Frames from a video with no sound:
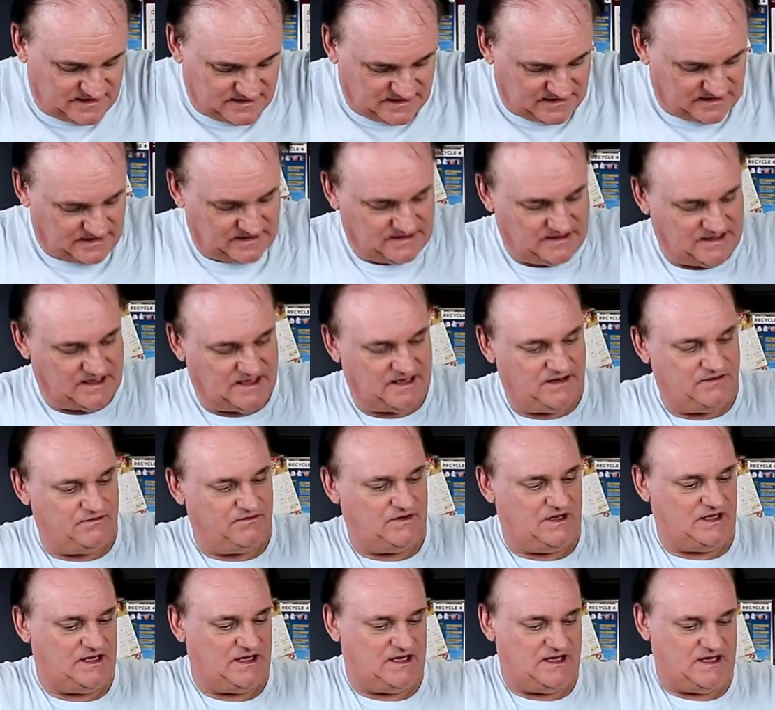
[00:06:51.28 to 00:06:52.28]
And then
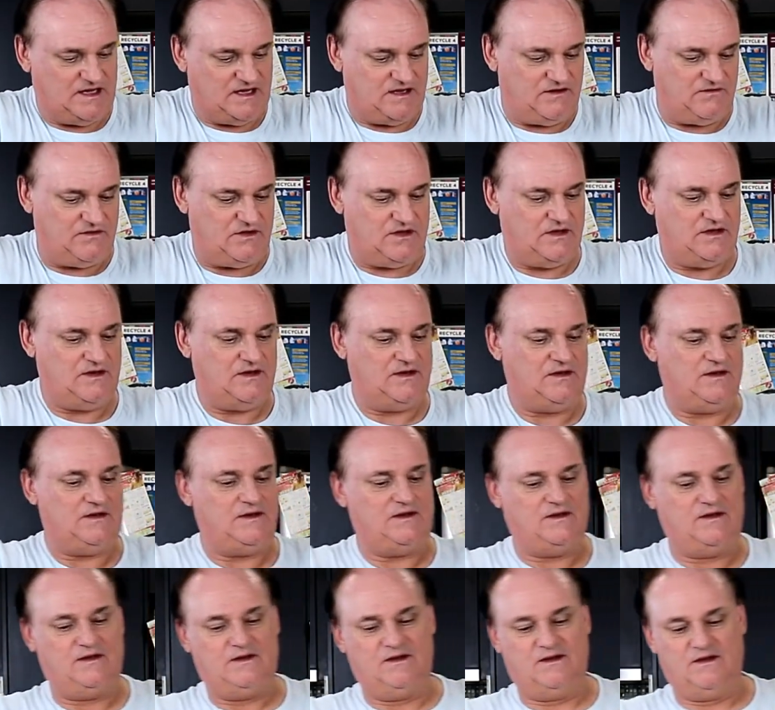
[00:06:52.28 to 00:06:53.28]
we have
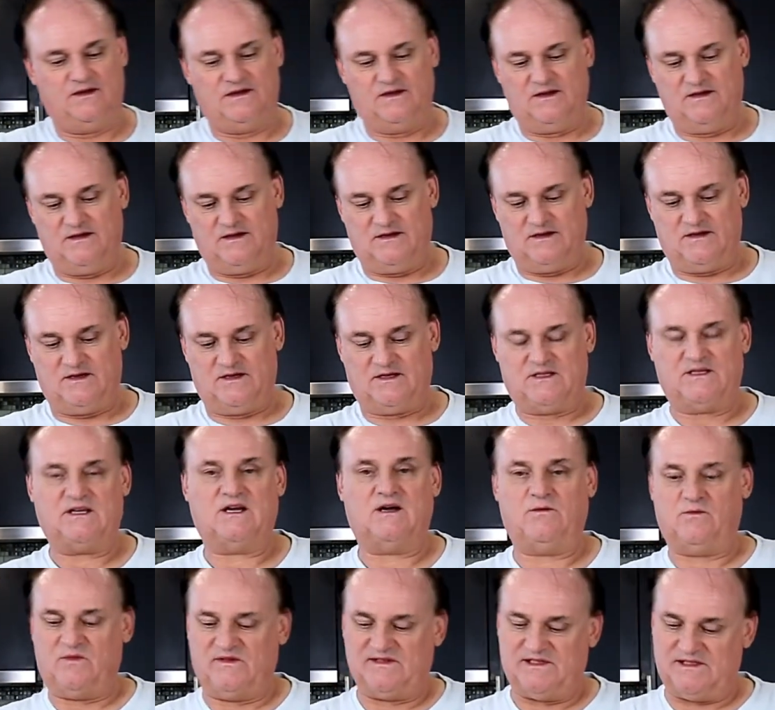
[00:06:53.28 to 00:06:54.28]

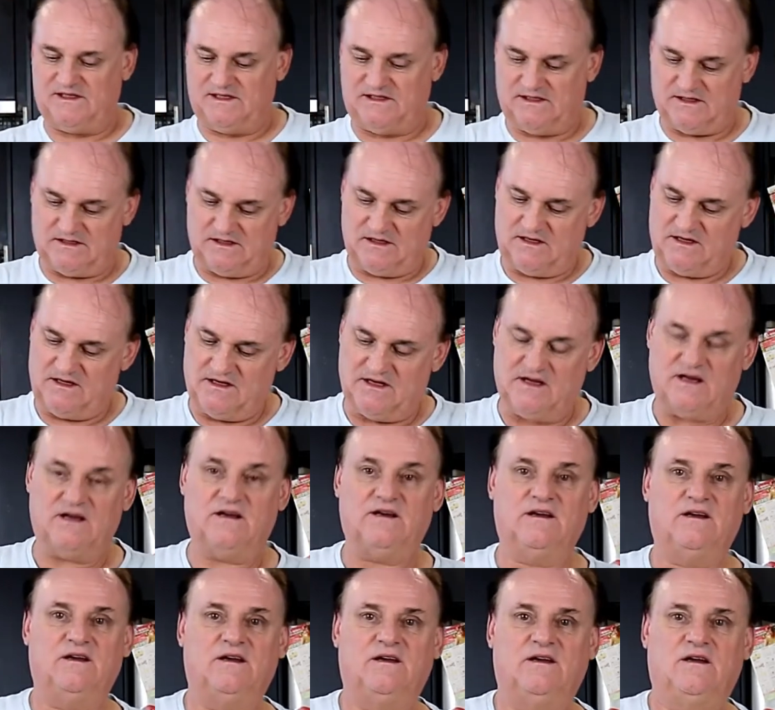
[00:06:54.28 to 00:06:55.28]
some real
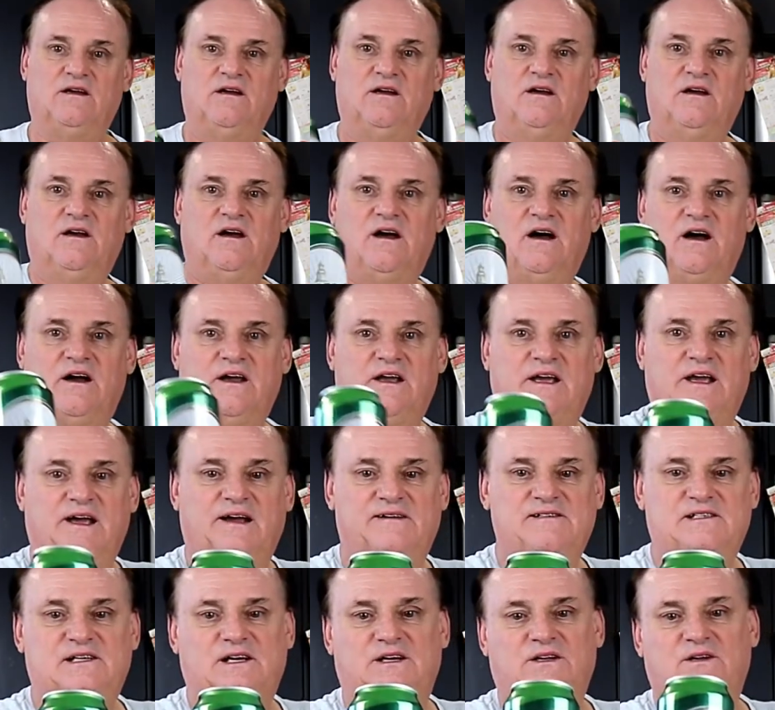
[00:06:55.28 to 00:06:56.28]

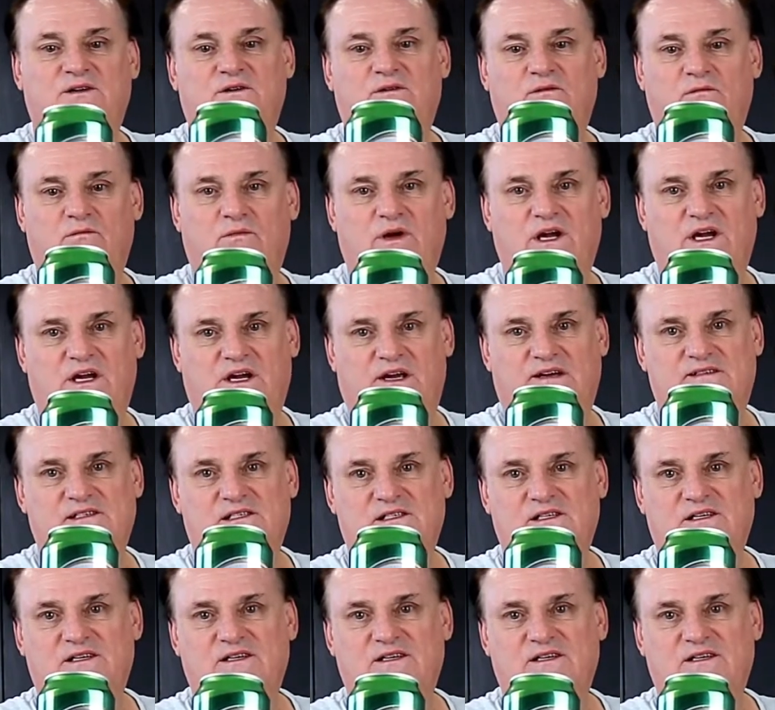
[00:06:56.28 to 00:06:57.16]
Hungarian beer,